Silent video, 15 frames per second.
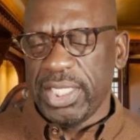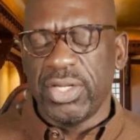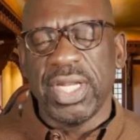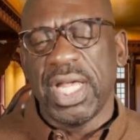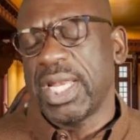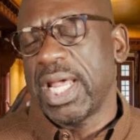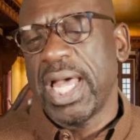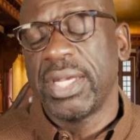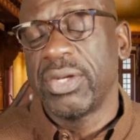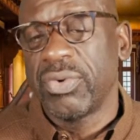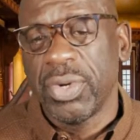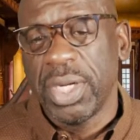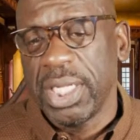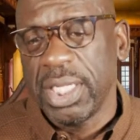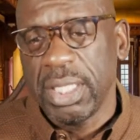They're not
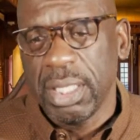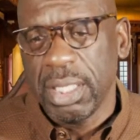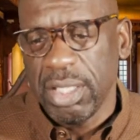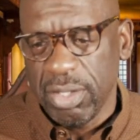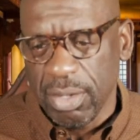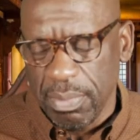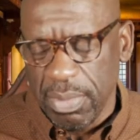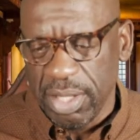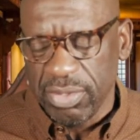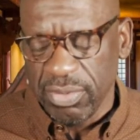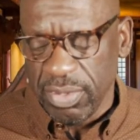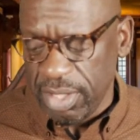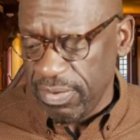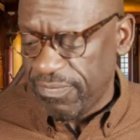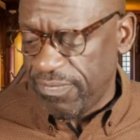honoring their
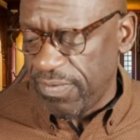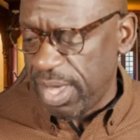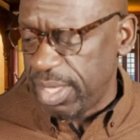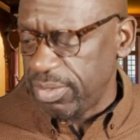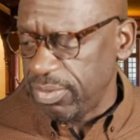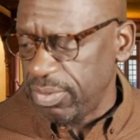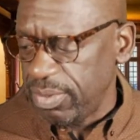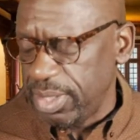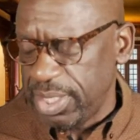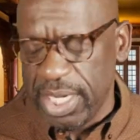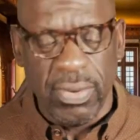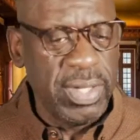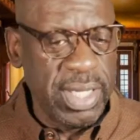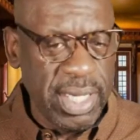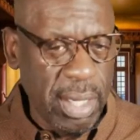mother and their father. They
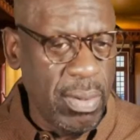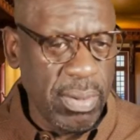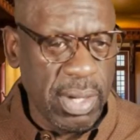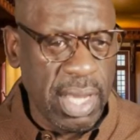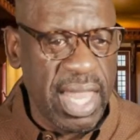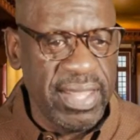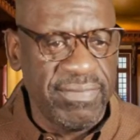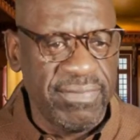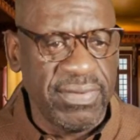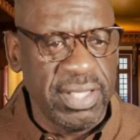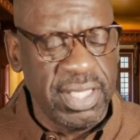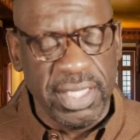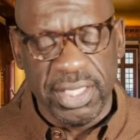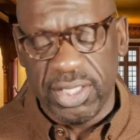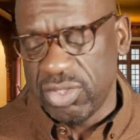don't get long life.
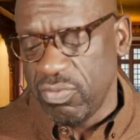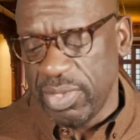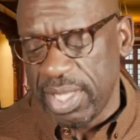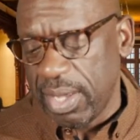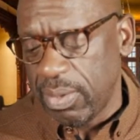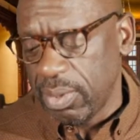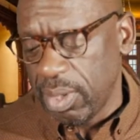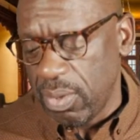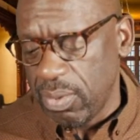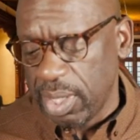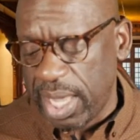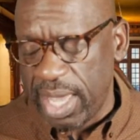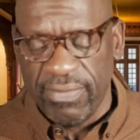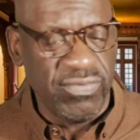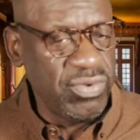And then so without long
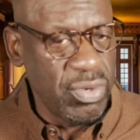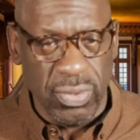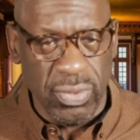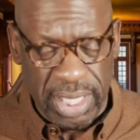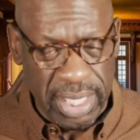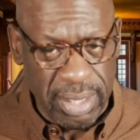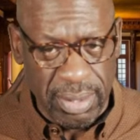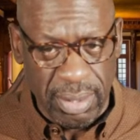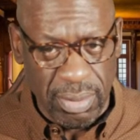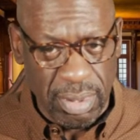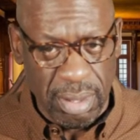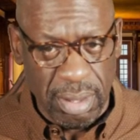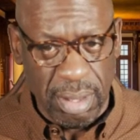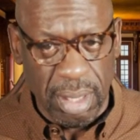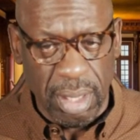life, you don't get
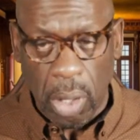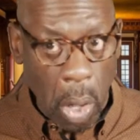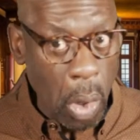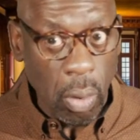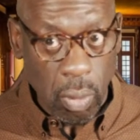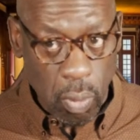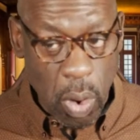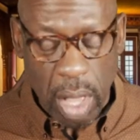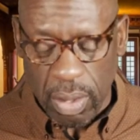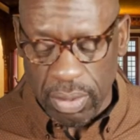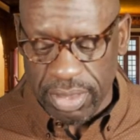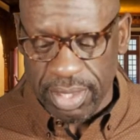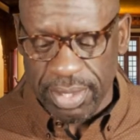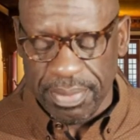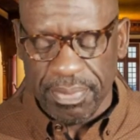long
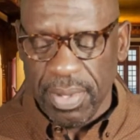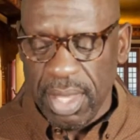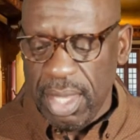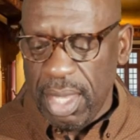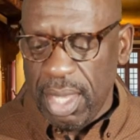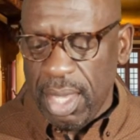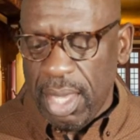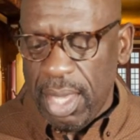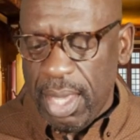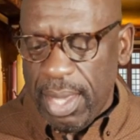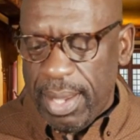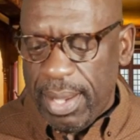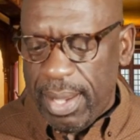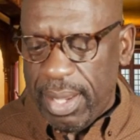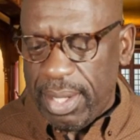wealth.
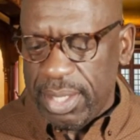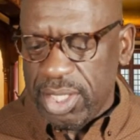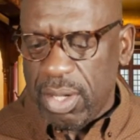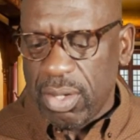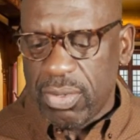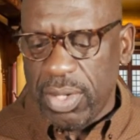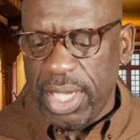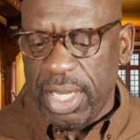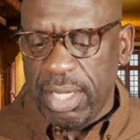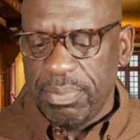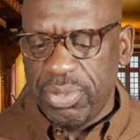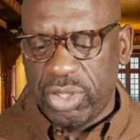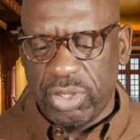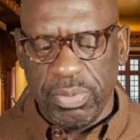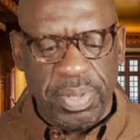Y'all go ahead
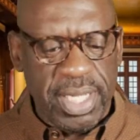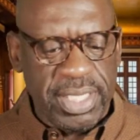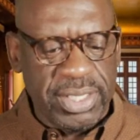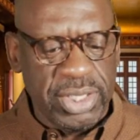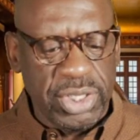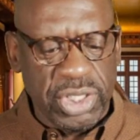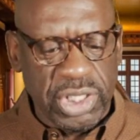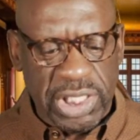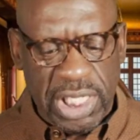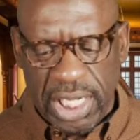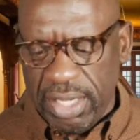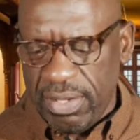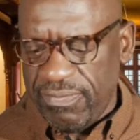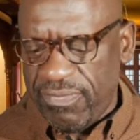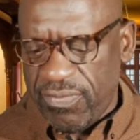and put your passages
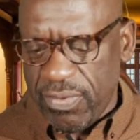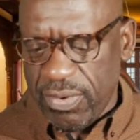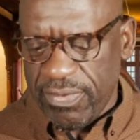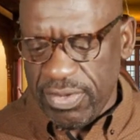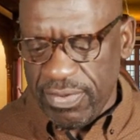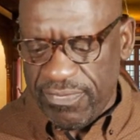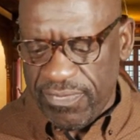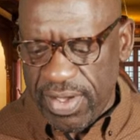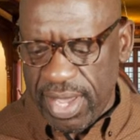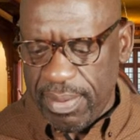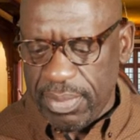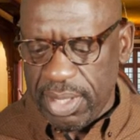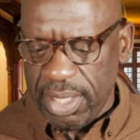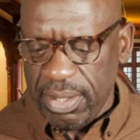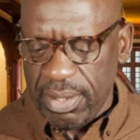in for your
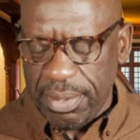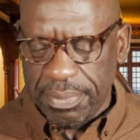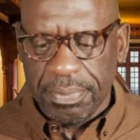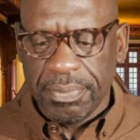family.